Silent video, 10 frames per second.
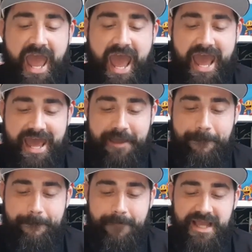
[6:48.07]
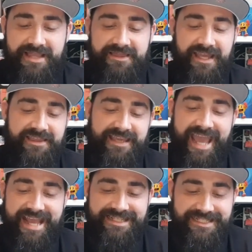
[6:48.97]
The
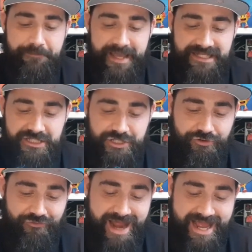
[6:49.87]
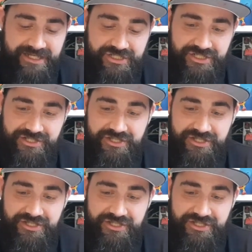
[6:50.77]
case is a bit scratched,